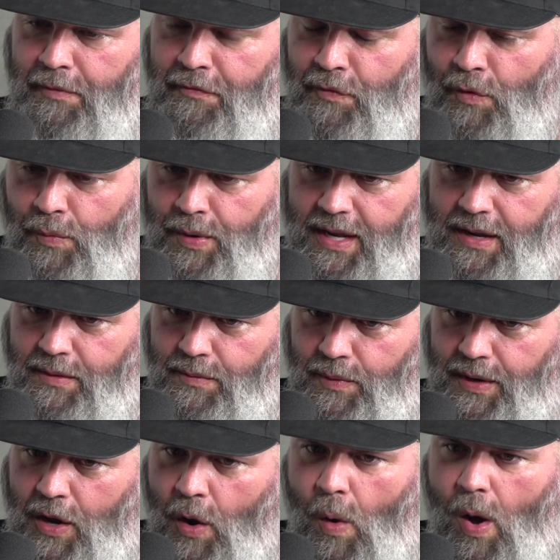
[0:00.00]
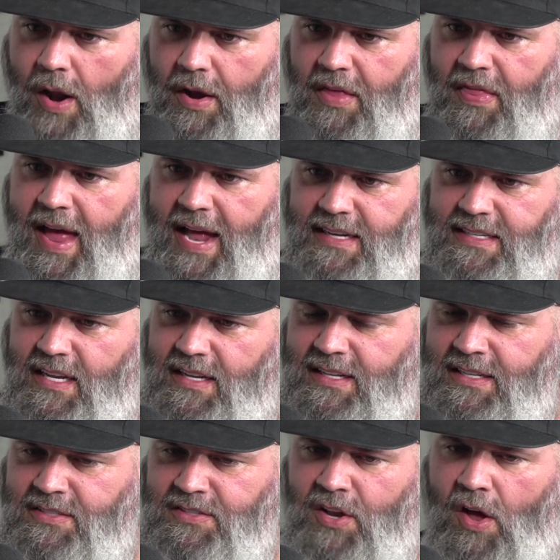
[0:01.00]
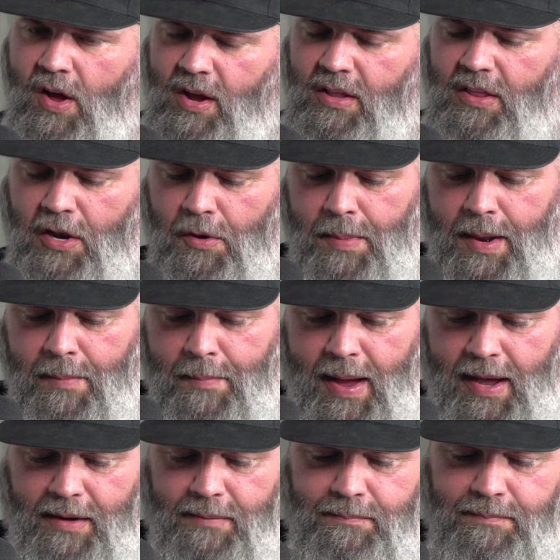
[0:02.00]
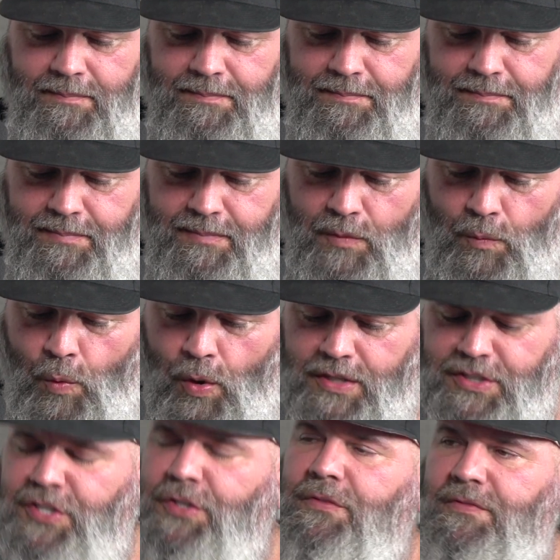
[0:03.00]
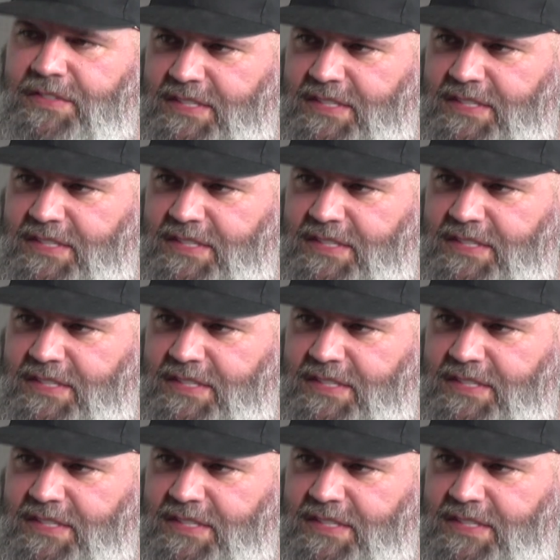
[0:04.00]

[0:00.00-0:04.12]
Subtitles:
before we go on to that, let's talk a little bit about what you've